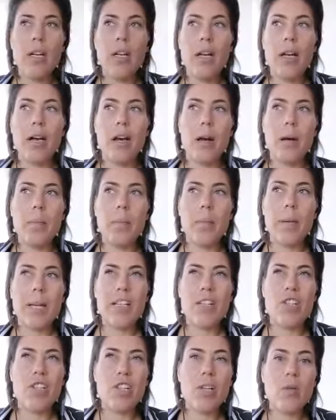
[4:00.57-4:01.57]

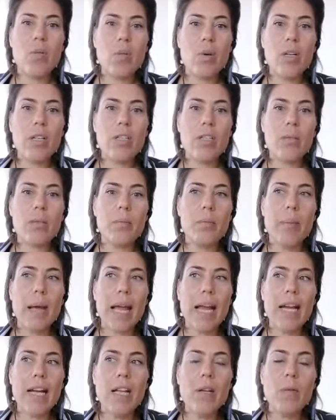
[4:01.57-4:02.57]
and she works
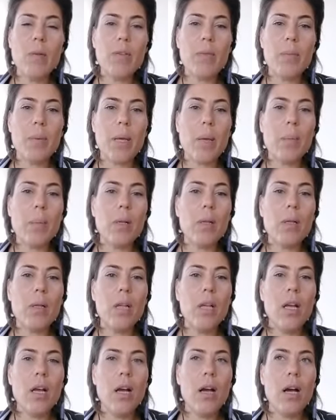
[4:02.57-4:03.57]
mainly with
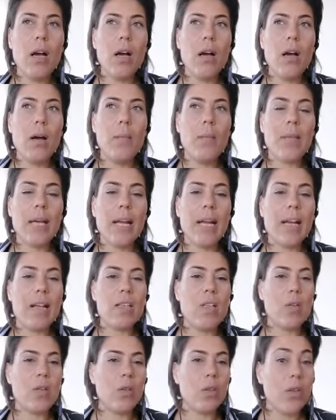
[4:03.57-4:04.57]
people that
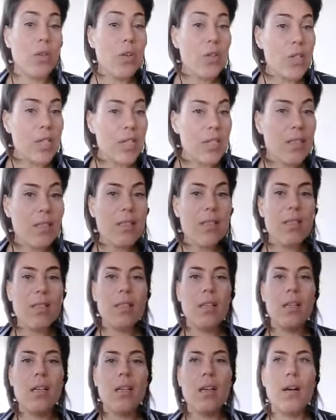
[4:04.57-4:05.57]
has scoliosis,
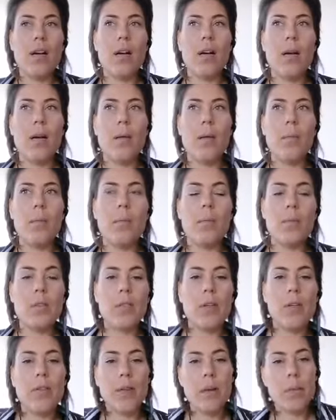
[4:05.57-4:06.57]

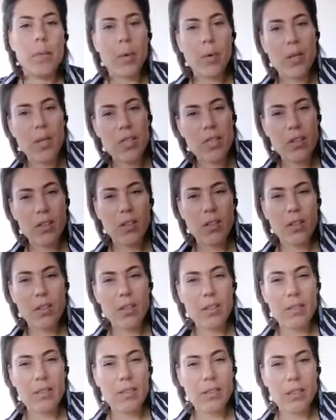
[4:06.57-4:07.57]
so their bodies are not
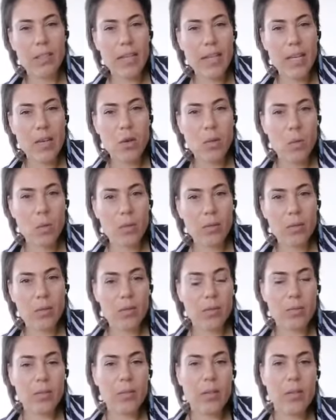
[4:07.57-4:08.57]
equal.
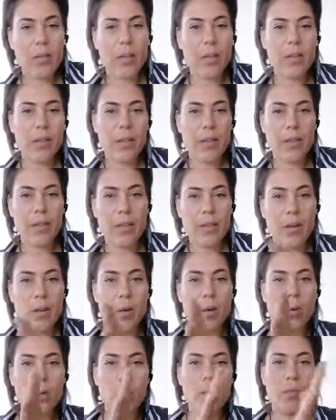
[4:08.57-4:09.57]
You know, the
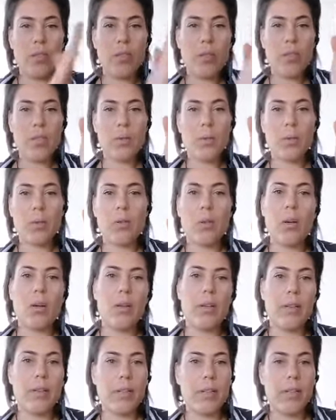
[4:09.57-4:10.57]
whole vertebral
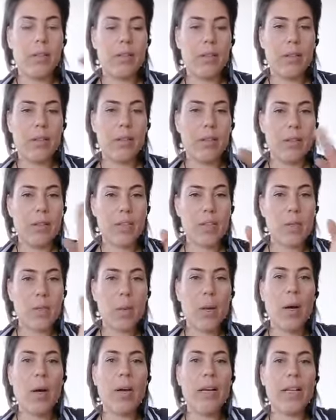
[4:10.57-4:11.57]
column, the
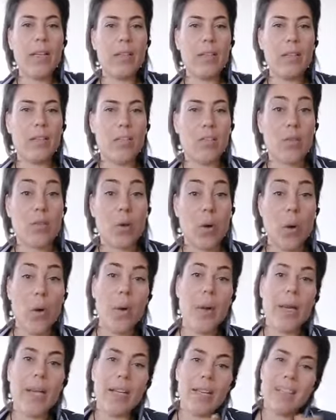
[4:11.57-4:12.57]
spine, it's
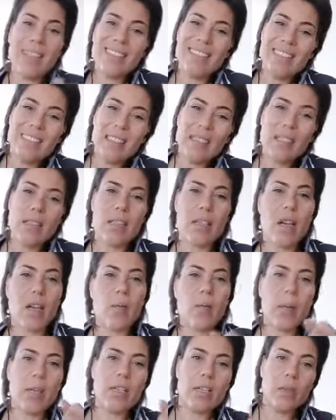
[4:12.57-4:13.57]
growing
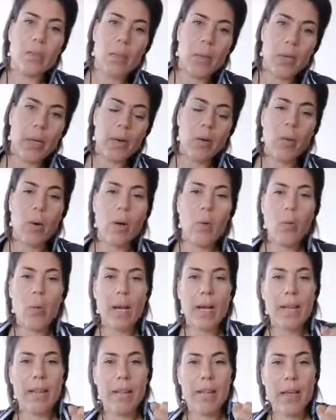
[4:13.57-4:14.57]
sideways, pulling one
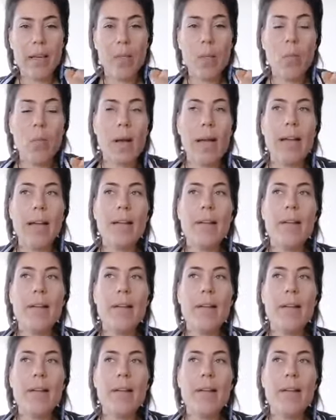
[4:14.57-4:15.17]
way and the other way,